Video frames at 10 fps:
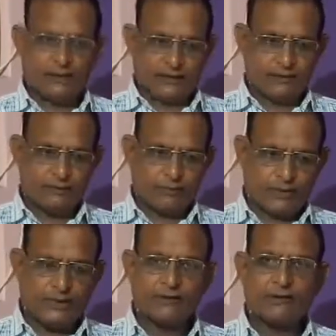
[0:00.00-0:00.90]
In
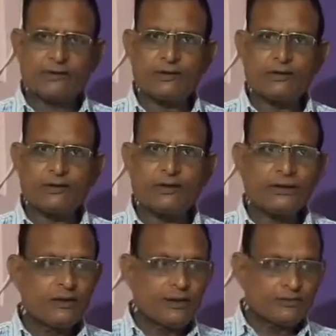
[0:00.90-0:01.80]
Marathi
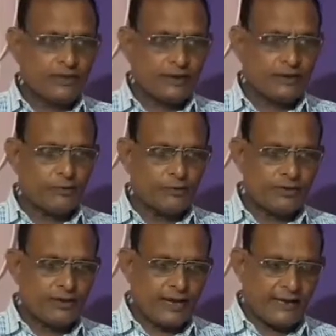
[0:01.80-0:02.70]
literature, Sane
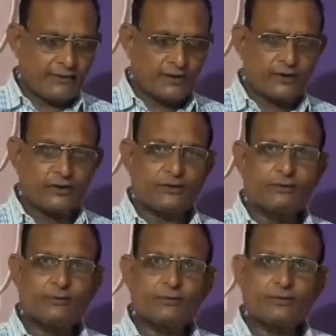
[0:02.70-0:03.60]
Guruji has
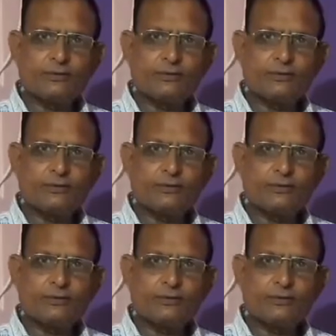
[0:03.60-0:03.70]
written